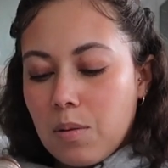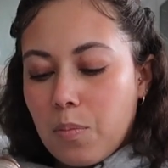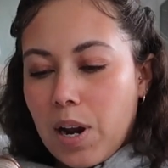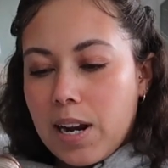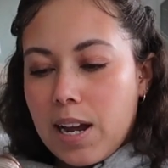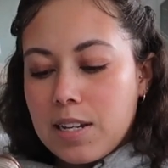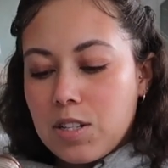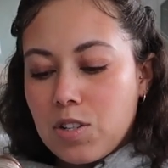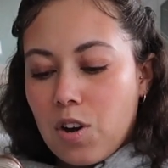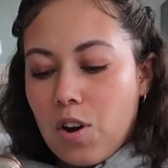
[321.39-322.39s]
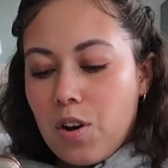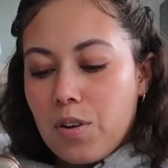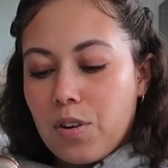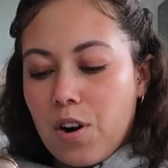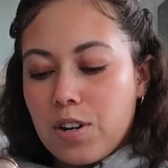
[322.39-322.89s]
Bright Eyes
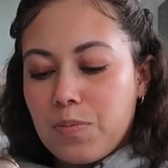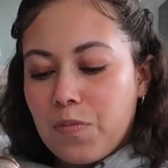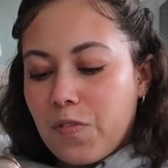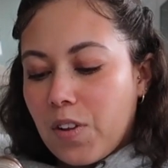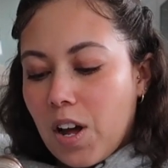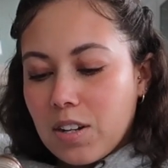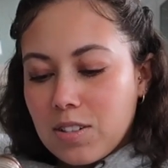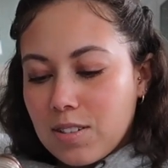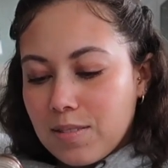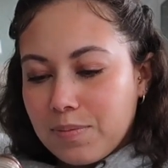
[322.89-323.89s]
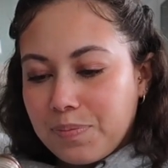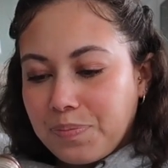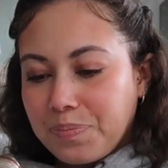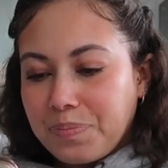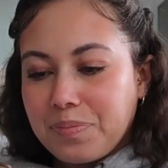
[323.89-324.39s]
Tall Garden Fox.
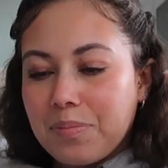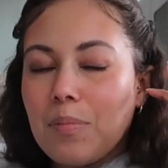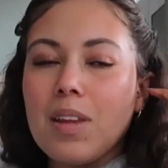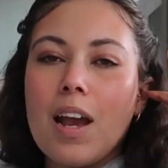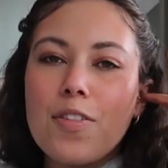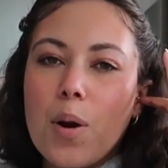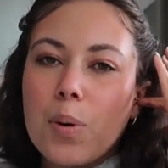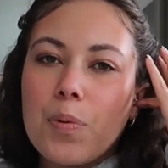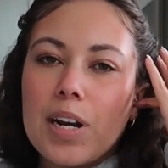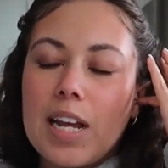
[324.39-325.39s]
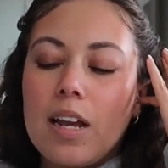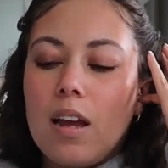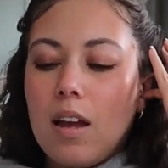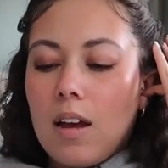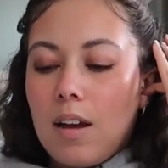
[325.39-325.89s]
I thought were pretty
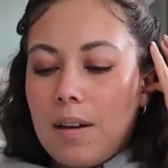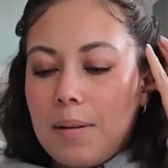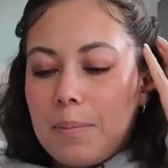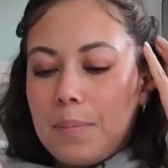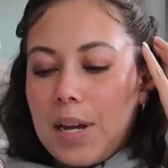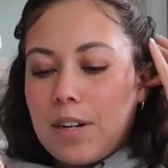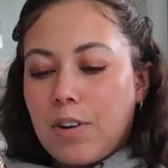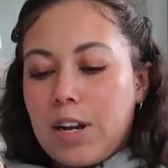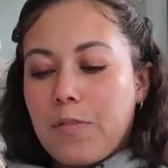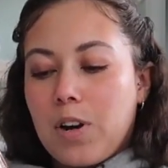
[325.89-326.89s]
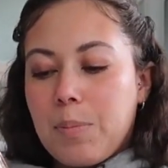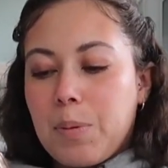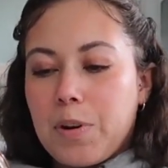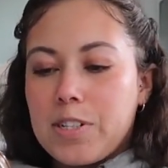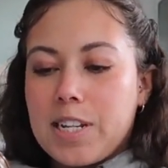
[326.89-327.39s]
and great for
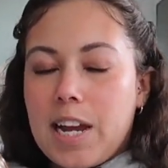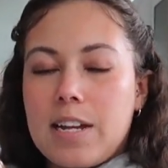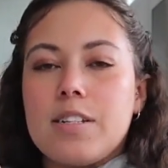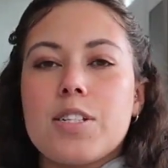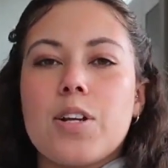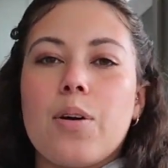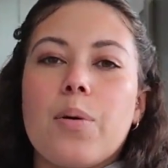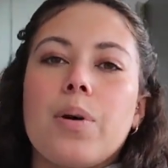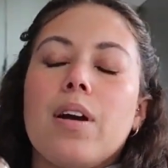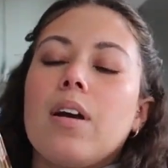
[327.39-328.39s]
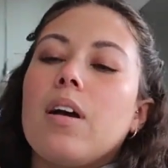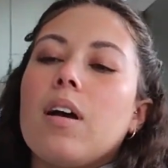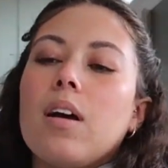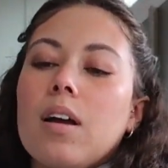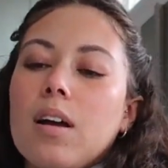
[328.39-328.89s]
hummingbirds again. So
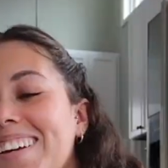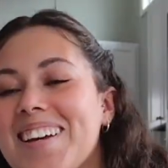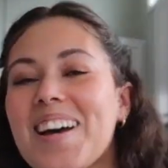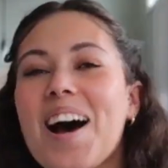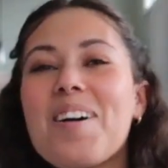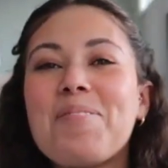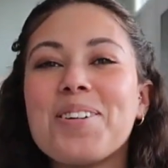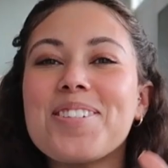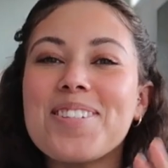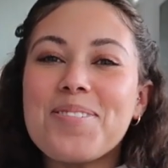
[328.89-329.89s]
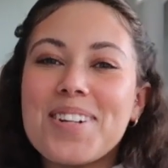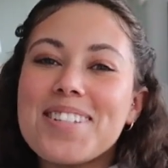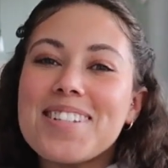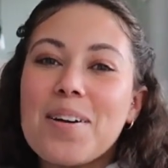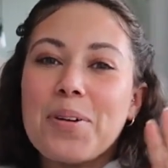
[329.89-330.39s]
I'll post the
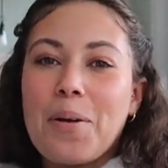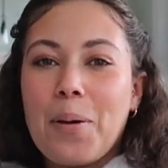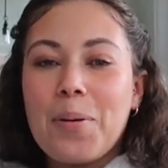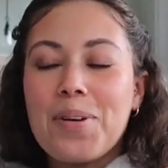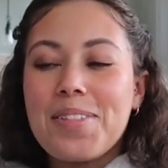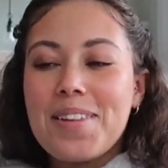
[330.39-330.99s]
ones that we're going with